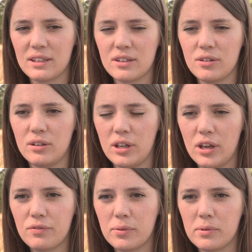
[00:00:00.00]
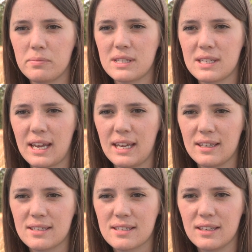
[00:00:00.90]
and you learn from your
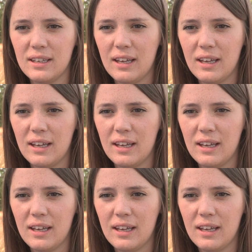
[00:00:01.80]
mistakes